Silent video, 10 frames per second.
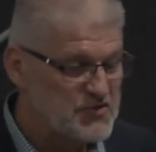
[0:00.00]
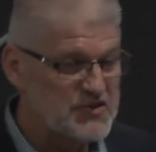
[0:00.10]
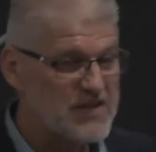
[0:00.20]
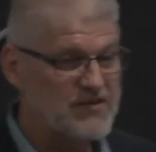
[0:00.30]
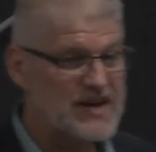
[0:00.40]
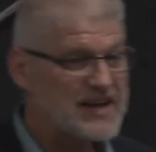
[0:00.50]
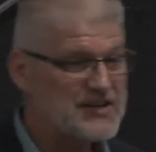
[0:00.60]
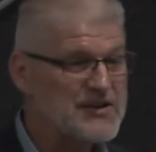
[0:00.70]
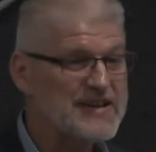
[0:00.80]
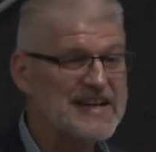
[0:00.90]
If you're not
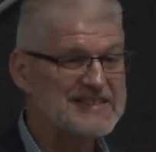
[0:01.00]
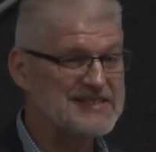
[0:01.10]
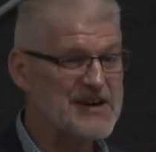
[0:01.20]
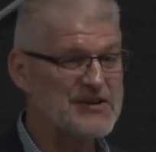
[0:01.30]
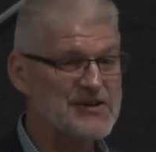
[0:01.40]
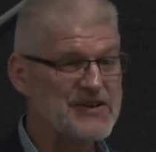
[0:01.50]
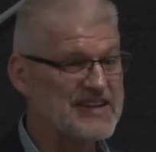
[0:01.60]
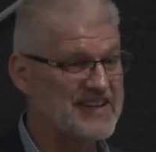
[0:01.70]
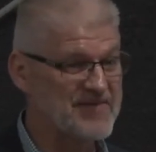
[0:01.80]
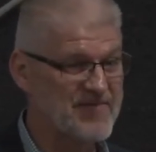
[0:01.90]
doing that, start doing
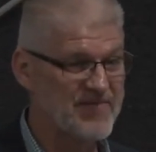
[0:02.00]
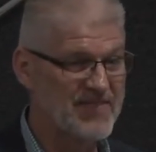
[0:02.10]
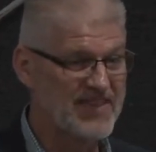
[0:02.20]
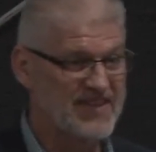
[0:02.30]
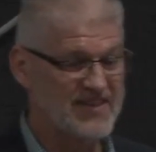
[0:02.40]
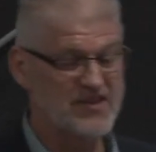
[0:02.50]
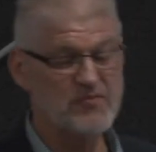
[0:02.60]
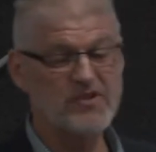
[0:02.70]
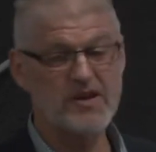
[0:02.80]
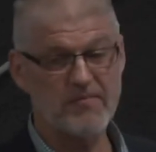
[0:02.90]
it.
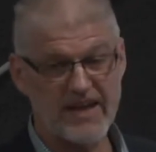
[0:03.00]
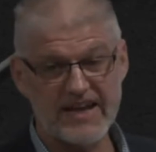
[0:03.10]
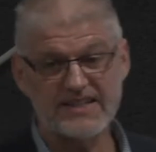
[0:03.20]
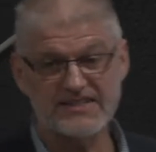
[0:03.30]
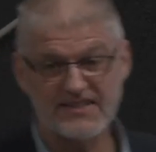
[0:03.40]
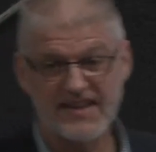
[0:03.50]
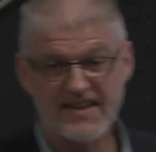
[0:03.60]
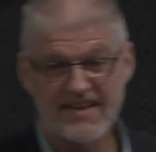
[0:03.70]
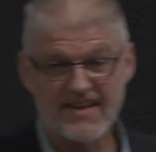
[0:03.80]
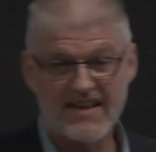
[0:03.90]
You'd be amazed
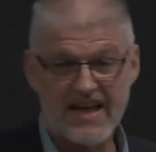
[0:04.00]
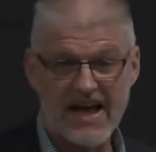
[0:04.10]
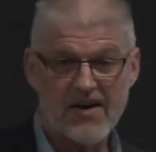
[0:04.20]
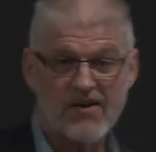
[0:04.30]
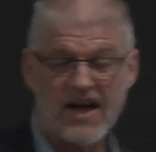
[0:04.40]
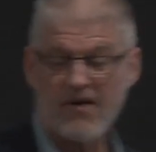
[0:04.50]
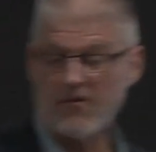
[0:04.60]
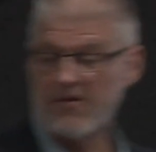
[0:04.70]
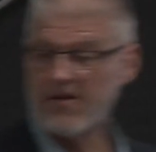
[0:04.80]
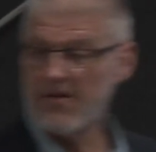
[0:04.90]

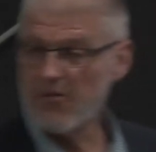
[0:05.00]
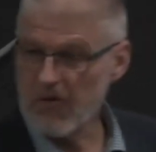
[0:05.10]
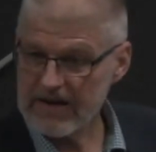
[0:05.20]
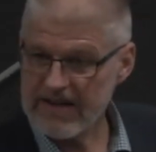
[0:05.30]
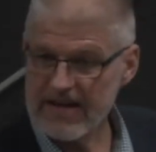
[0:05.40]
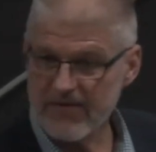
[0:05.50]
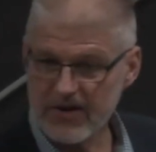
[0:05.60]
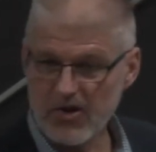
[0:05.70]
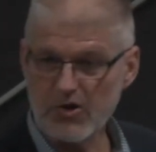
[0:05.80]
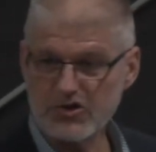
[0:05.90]
what kind of a
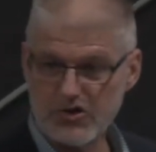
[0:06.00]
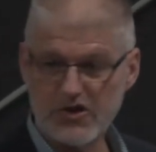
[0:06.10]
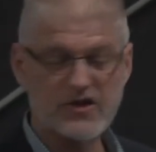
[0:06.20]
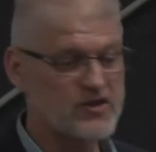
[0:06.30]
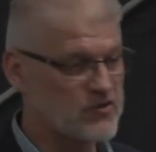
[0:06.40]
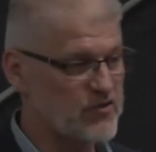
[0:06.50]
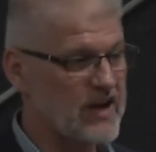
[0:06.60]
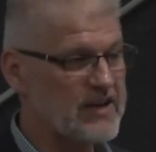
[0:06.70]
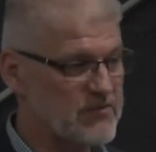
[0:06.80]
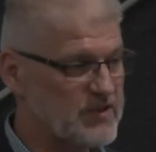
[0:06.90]
culture you can
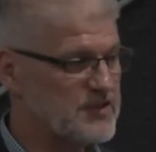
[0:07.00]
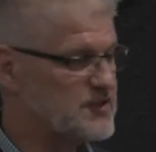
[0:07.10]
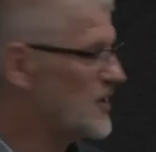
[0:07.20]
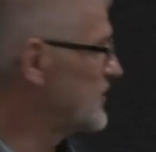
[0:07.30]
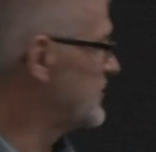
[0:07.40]
create when you start